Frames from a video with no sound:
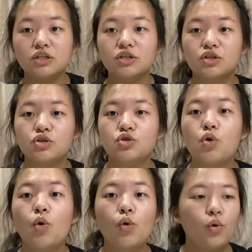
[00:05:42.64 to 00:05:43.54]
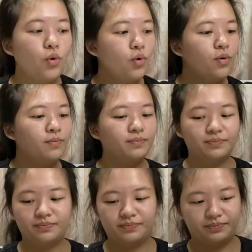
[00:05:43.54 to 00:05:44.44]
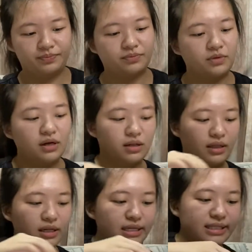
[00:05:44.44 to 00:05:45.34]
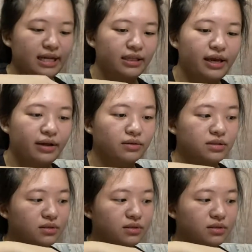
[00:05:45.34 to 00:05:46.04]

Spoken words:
So, I think there's nothing else.